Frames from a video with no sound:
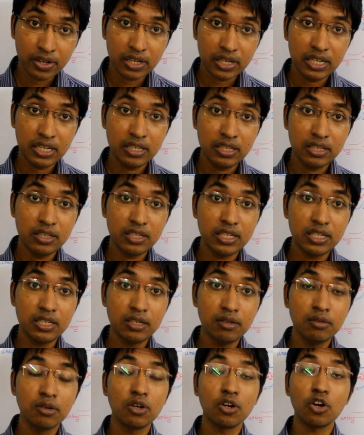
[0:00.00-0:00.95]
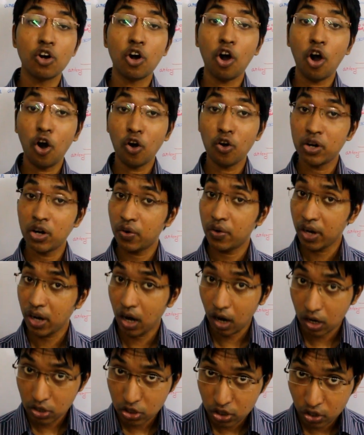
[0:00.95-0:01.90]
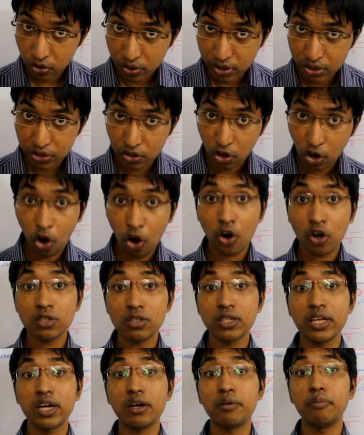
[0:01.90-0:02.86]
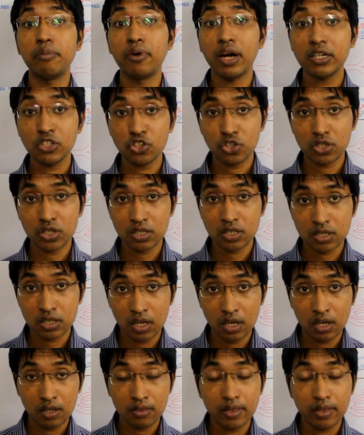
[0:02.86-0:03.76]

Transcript: in the coronary artery or their branches,